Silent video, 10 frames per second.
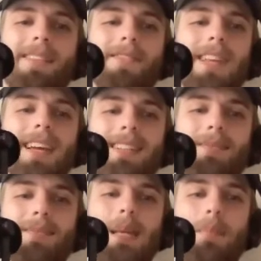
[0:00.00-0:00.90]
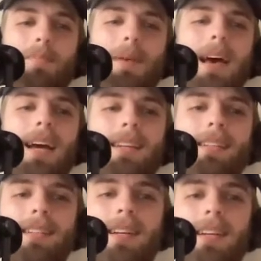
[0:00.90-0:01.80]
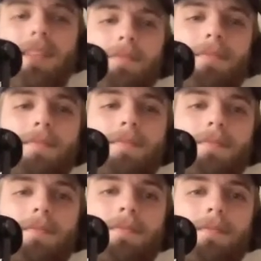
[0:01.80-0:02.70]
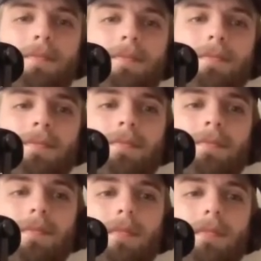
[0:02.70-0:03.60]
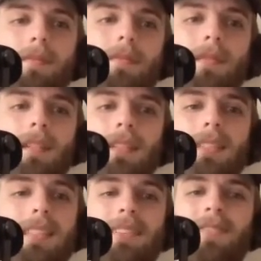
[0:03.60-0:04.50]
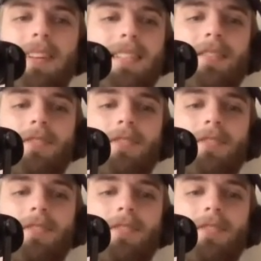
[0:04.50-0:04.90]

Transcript: of taken some steps back. Um, Agreed. He was not. Defense has